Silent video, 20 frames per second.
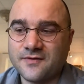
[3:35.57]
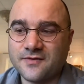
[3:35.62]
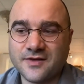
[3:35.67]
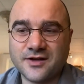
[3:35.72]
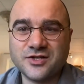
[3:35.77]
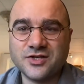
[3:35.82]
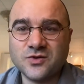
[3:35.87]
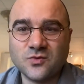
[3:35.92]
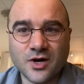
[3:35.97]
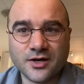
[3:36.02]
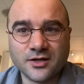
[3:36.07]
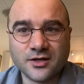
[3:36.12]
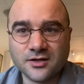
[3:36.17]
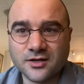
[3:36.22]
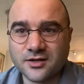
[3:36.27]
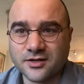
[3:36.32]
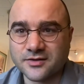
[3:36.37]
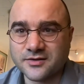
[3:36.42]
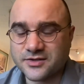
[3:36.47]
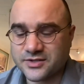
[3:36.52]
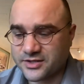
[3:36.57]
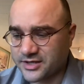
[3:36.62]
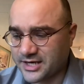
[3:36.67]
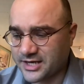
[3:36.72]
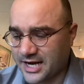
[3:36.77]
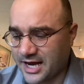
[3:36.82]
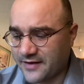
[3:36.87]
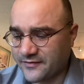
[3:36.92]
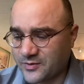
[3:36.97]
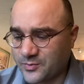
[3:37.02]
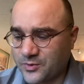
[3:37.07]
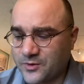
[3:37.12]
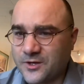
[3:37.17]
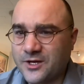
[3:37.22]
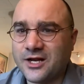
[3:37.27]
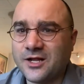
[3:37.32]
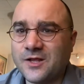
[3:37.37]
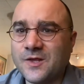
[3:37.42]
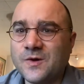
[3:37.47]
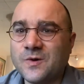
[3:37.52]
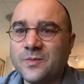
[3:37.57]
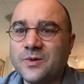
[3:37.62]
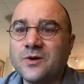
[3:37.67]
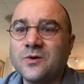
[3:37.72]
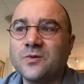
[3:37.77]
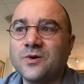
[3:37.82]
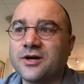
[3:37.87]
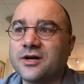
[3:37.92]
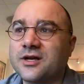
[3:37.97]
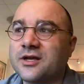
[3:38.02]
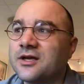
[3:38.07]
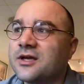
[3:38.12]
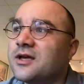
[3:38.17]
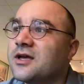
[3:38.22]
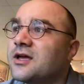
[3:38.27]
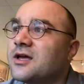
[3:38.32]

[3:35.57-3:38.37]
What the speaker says: that you want to learn. So you're going to have to put in a little bit of work,